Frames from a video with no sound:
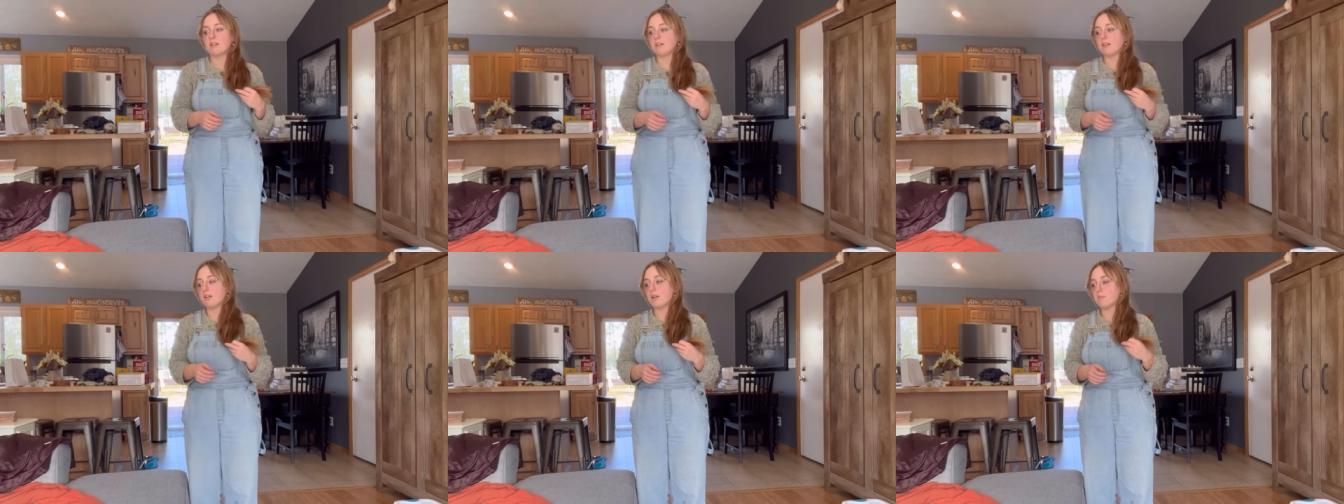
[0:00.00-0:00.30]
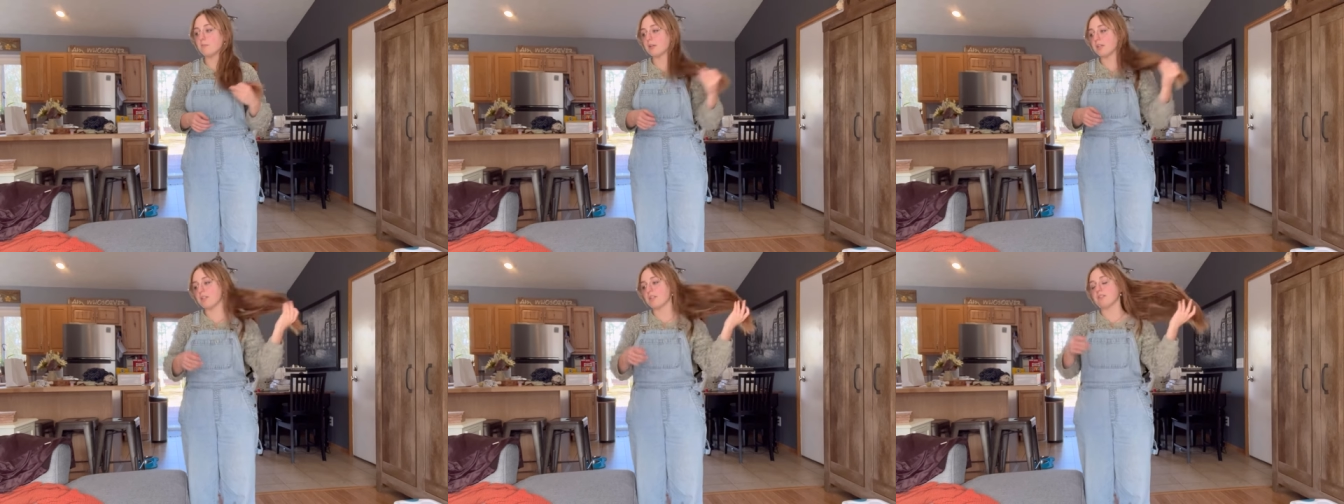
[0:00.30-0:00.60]
I
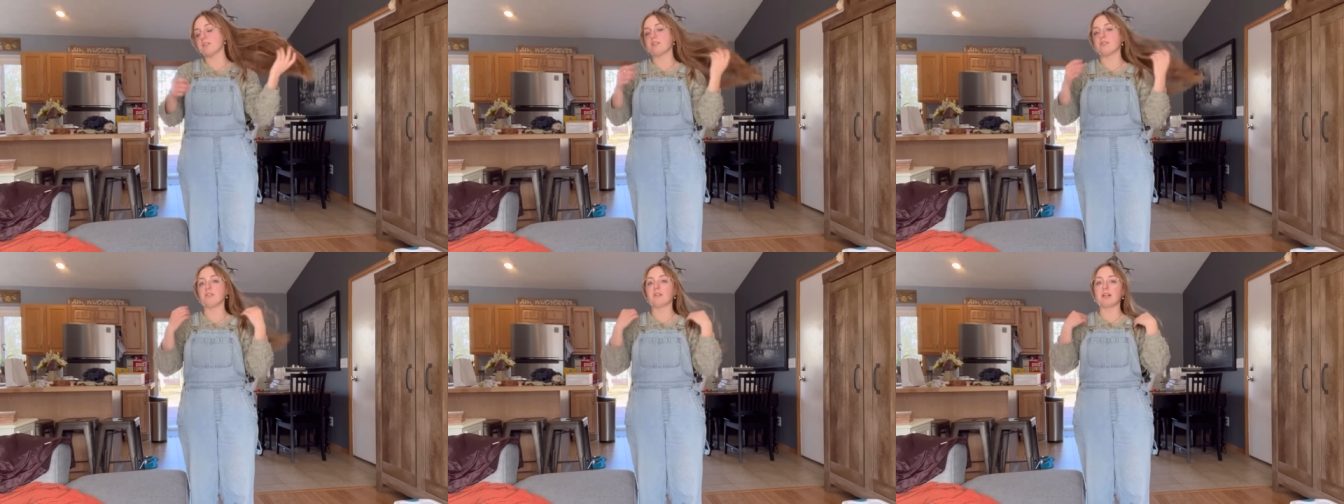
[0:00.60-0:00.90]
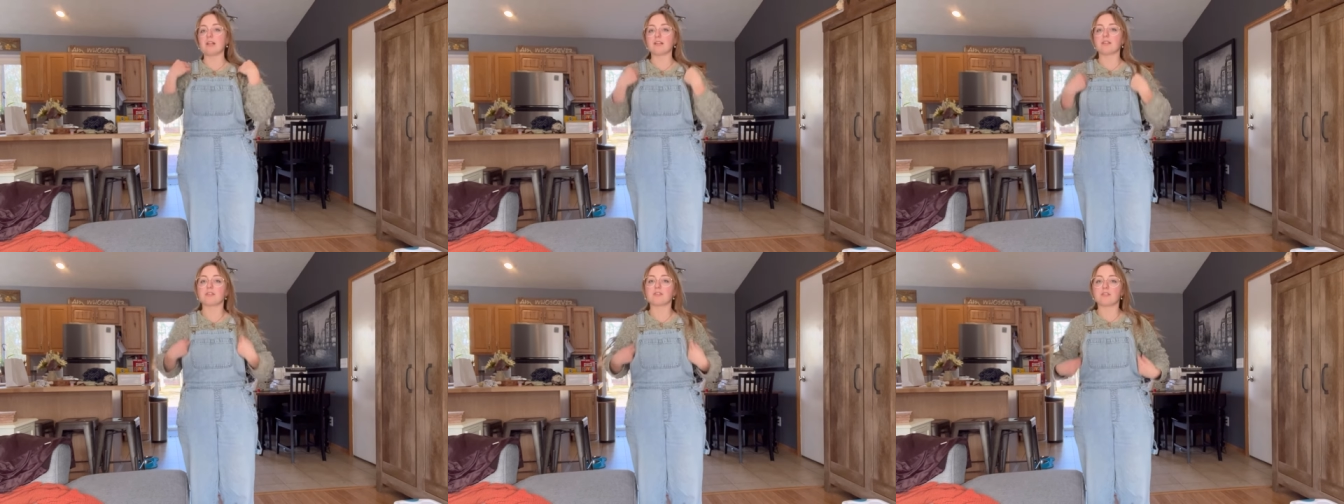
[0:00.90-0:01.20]
might just do
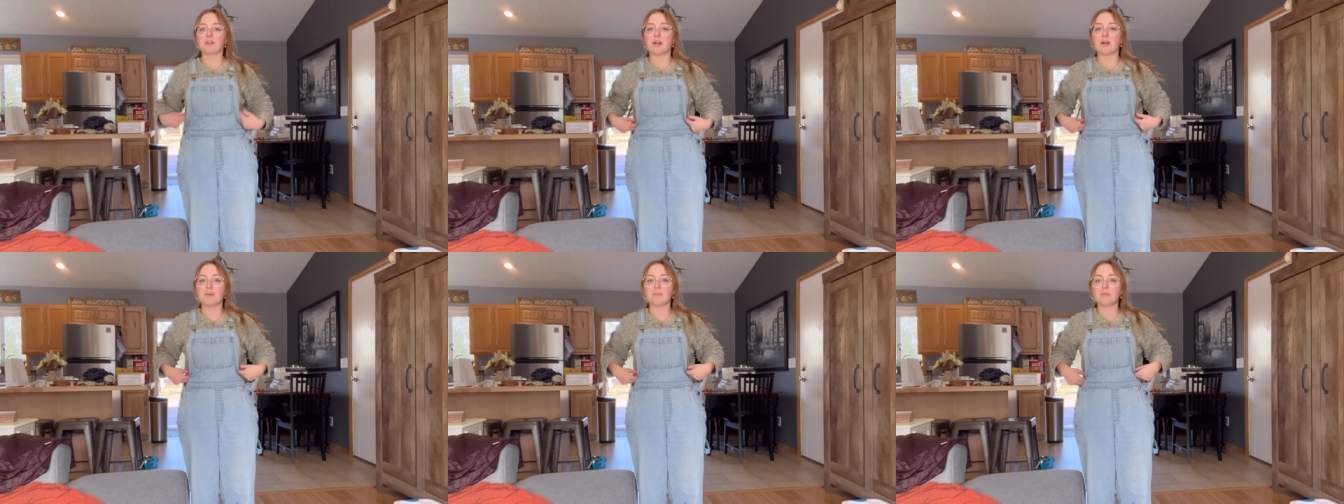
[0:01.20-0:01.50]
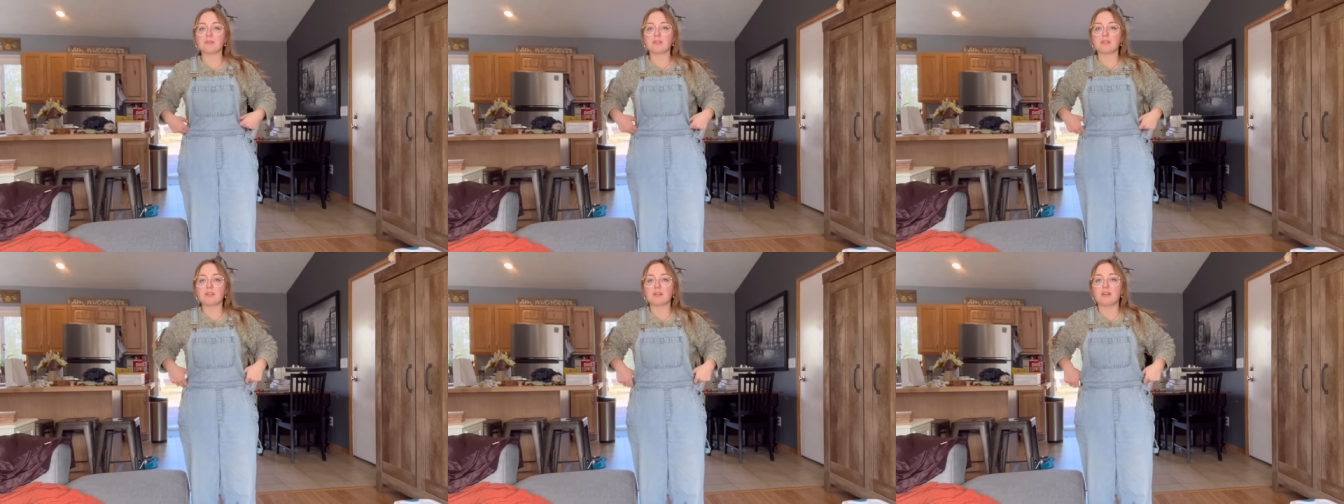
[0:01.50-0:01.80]
like
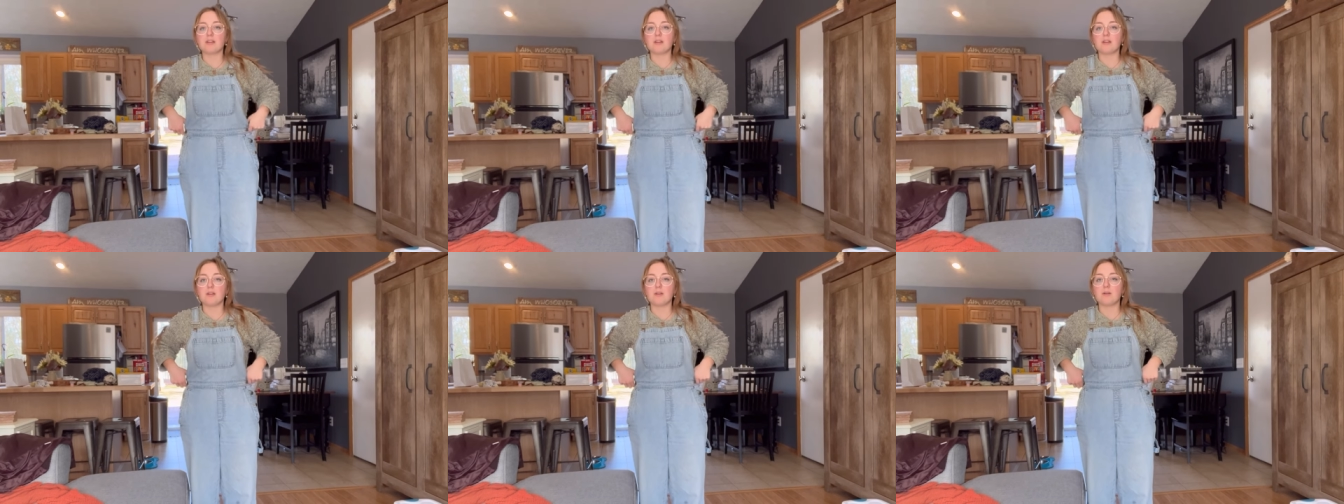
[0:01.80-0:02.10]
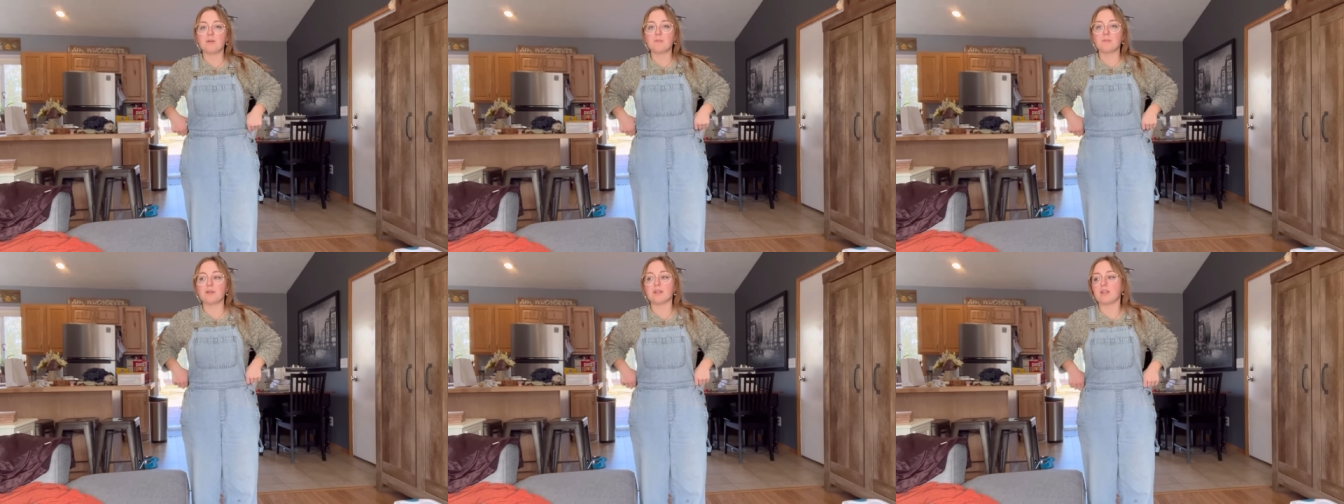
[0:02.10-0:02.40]
straps
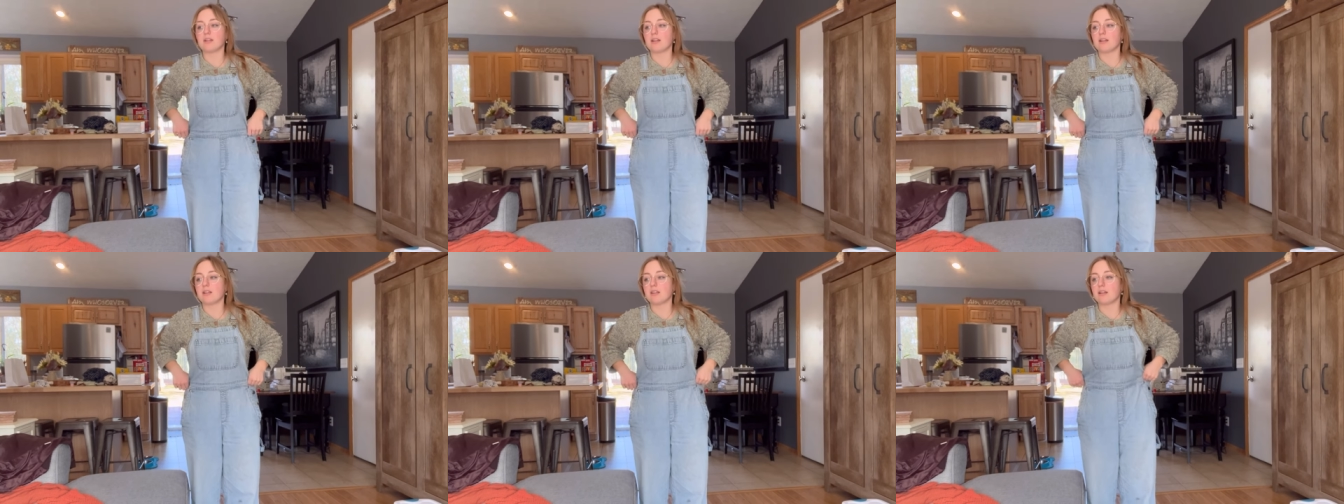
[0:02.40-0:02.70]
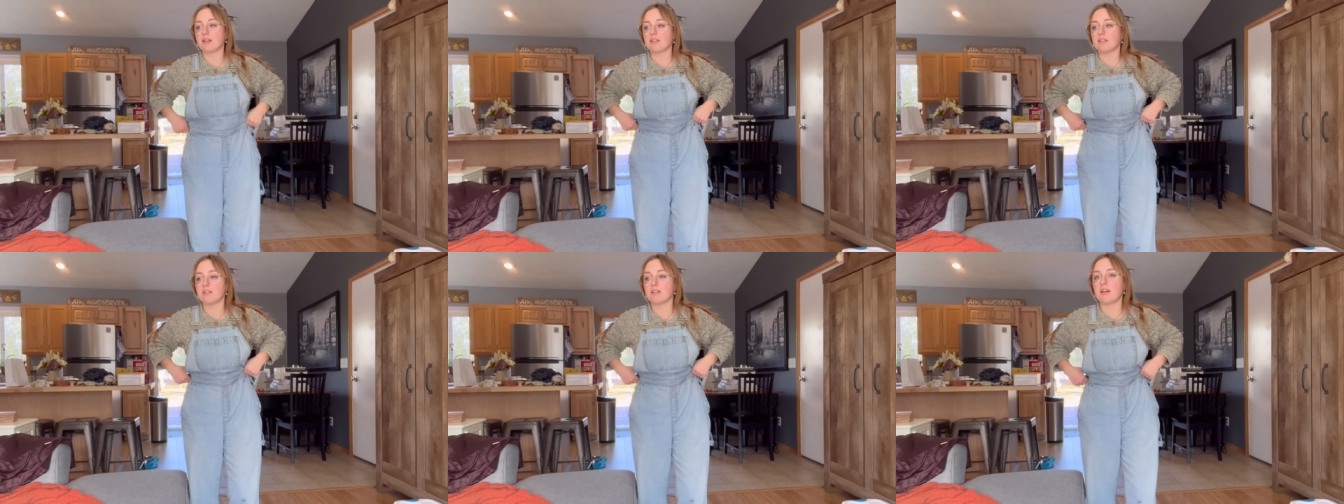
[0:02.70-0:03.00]
and then I'd
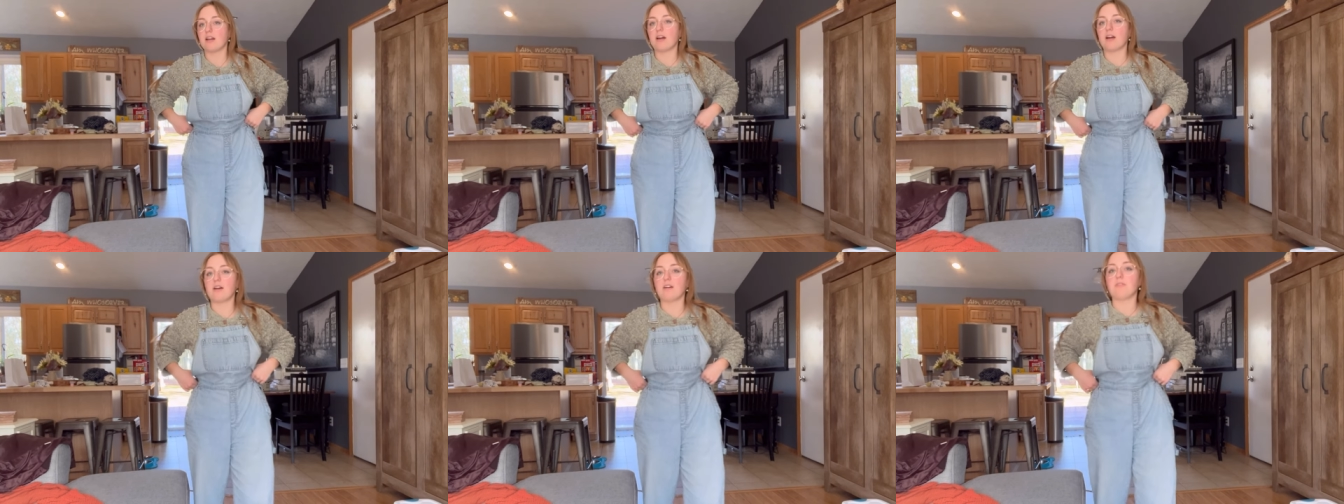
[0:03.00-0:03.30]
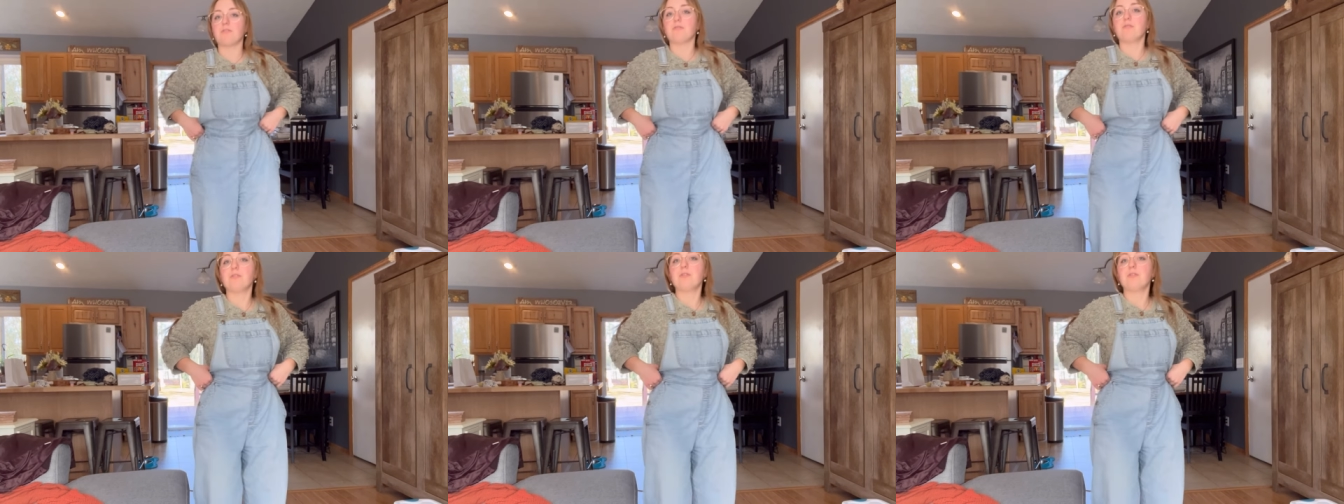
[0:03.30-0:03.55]
like to have